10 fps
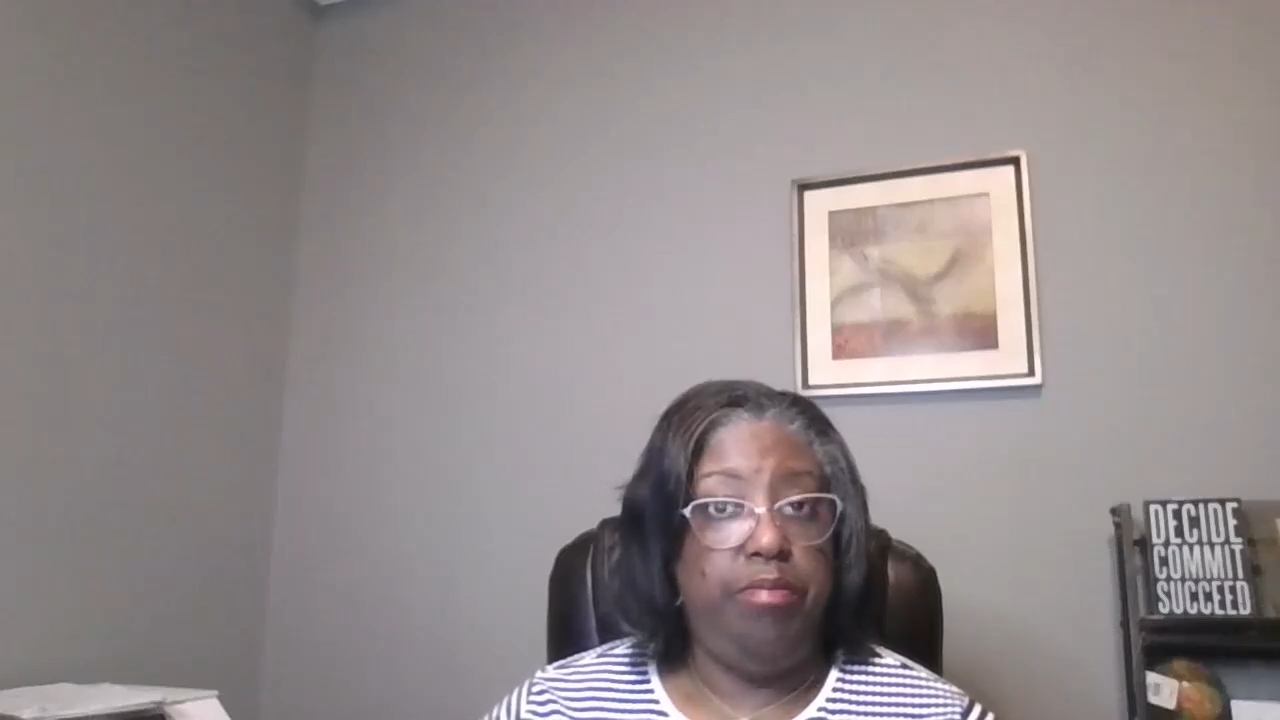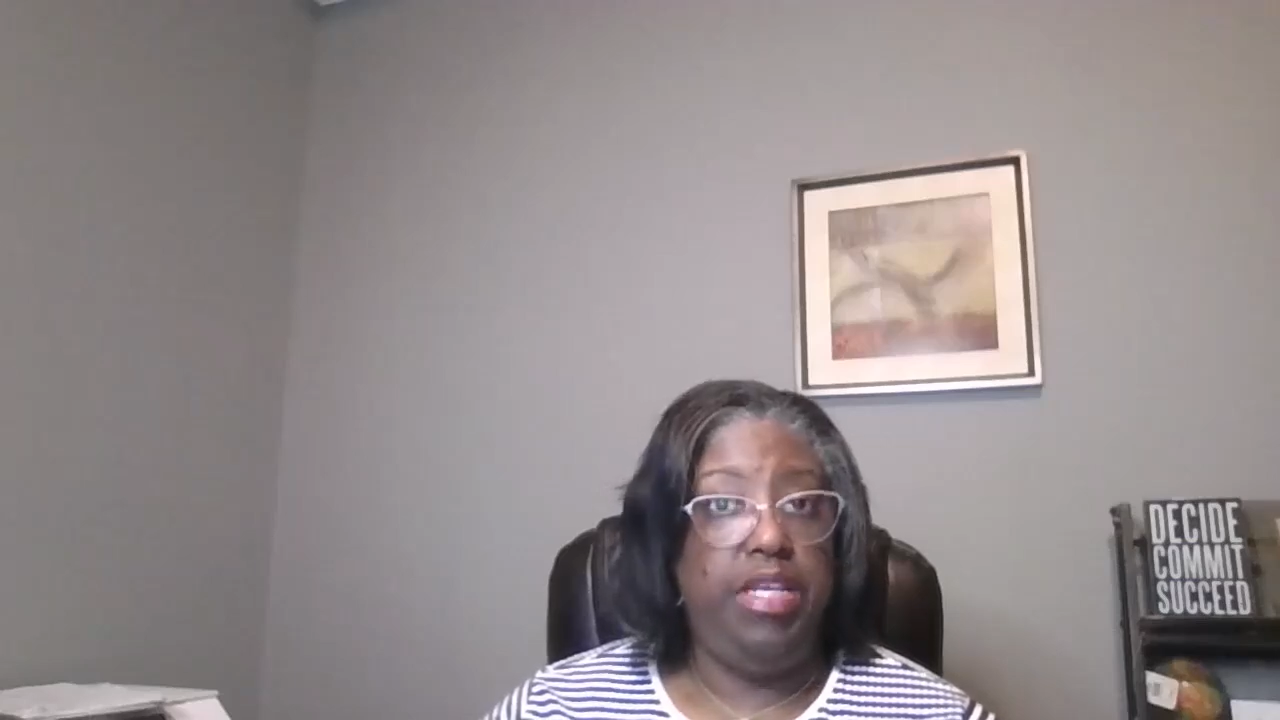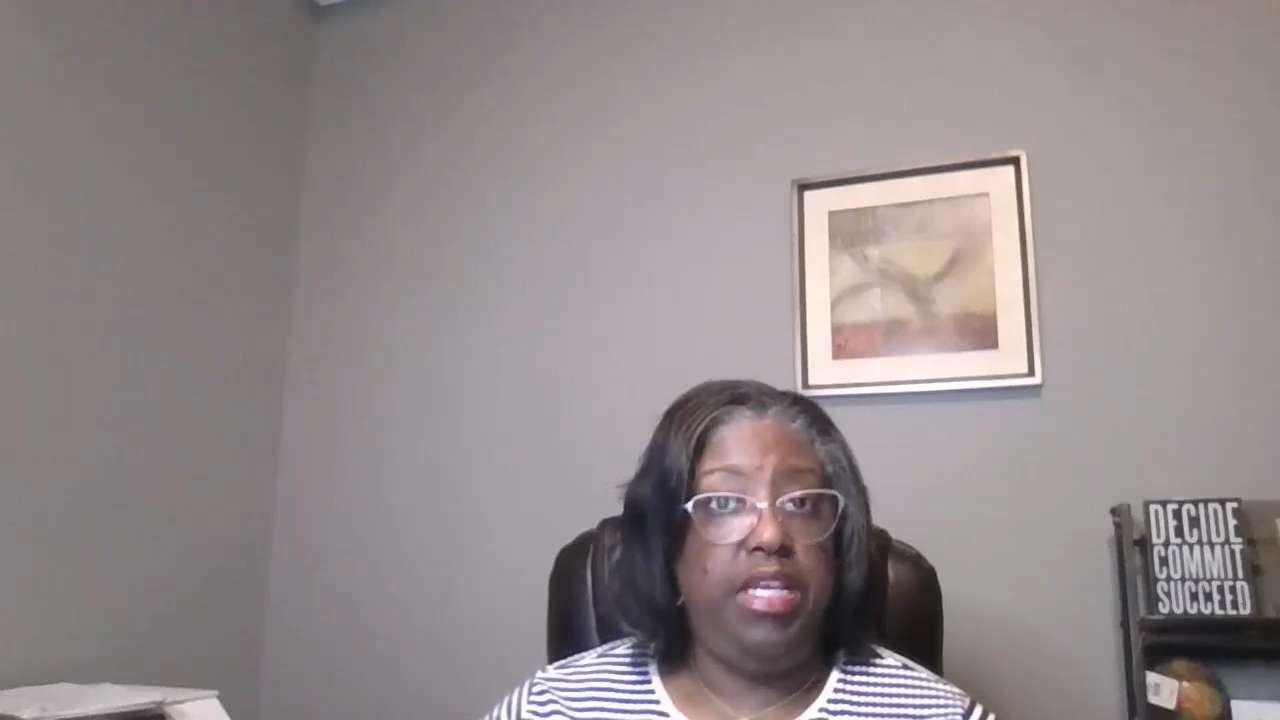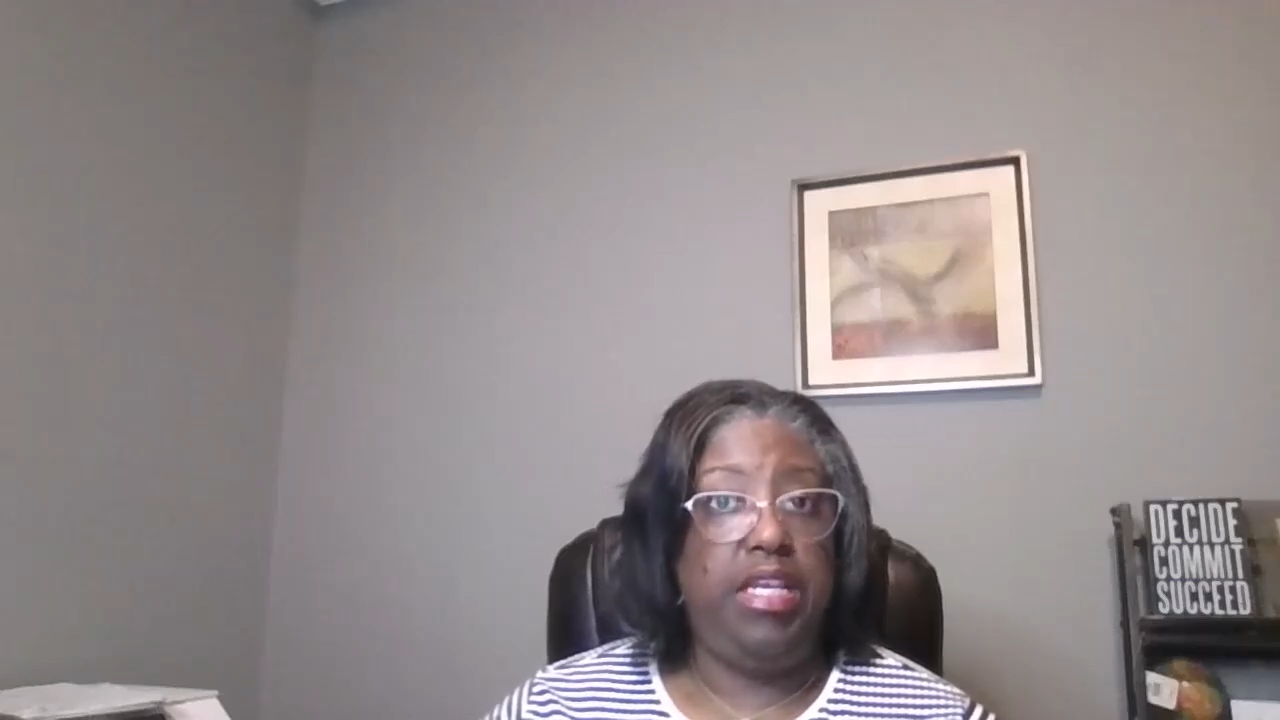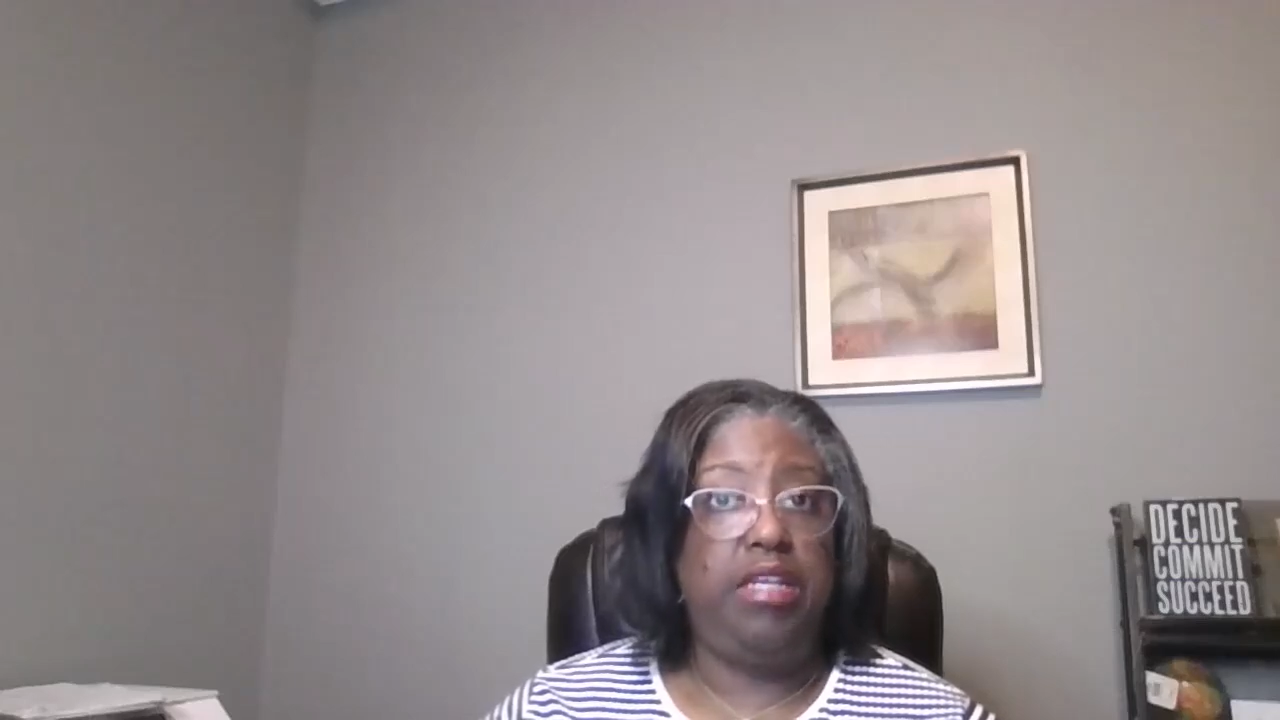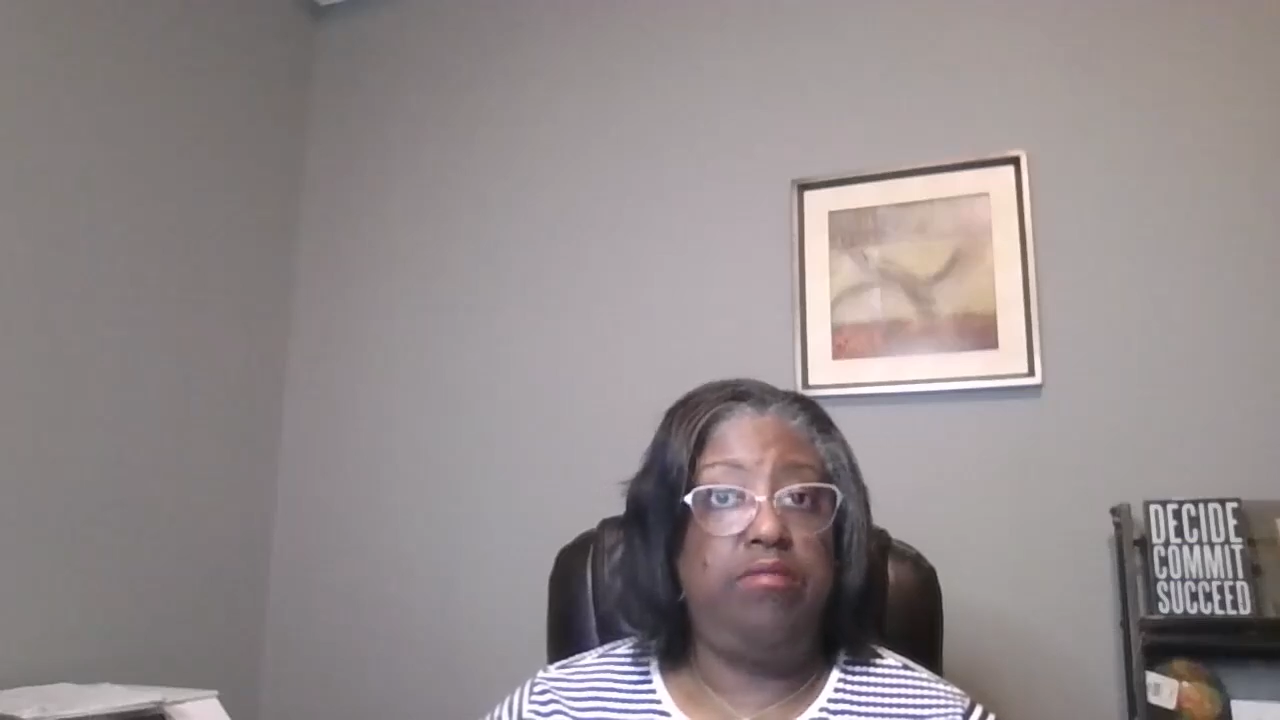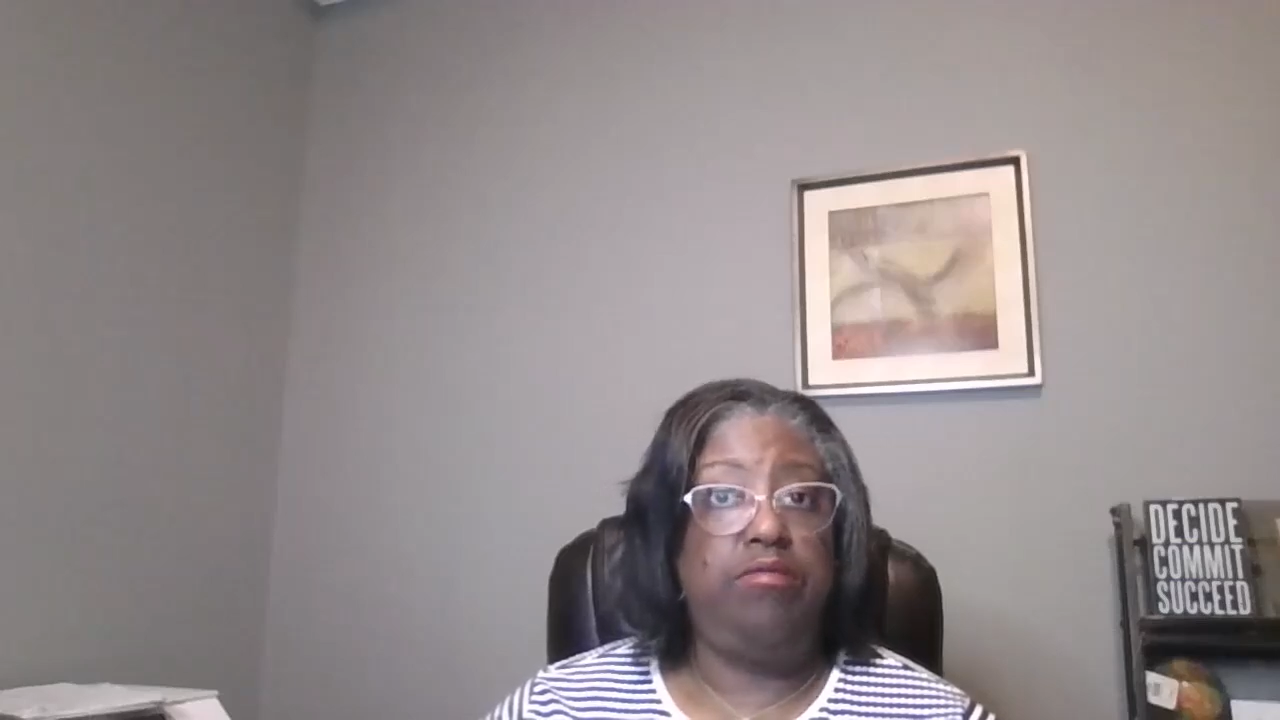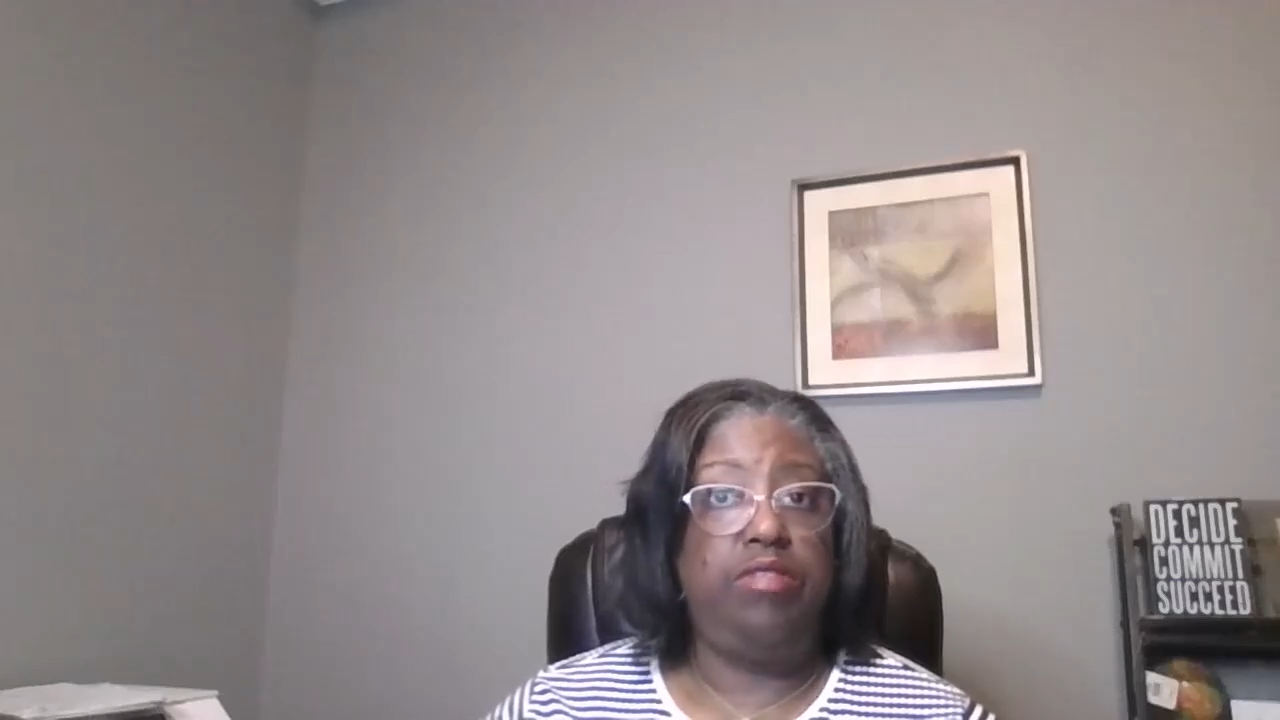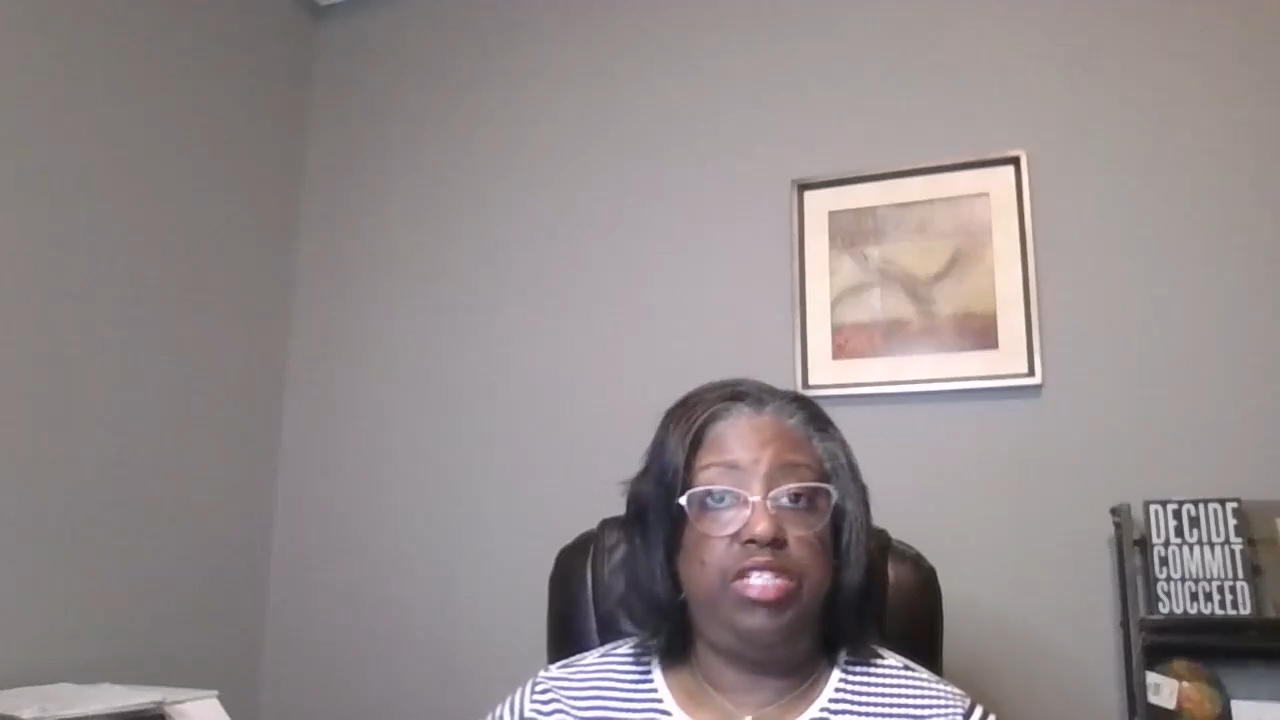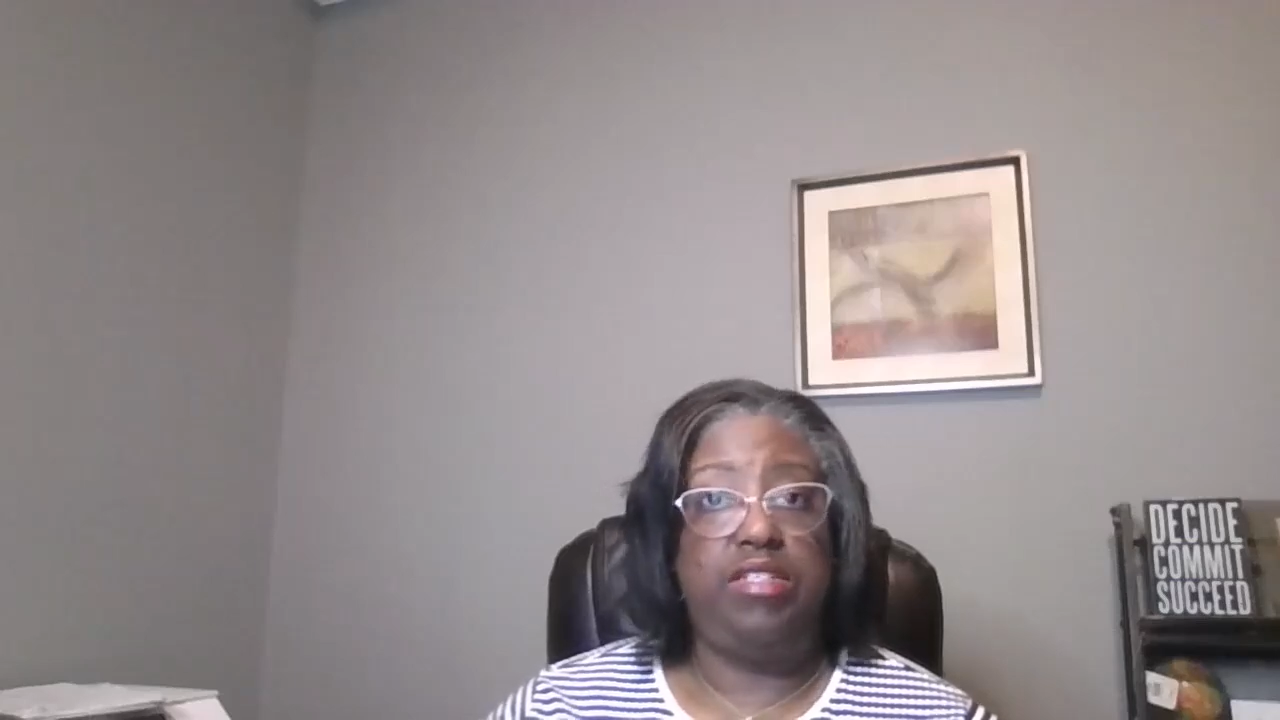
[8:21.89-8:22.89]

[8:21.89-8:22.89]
being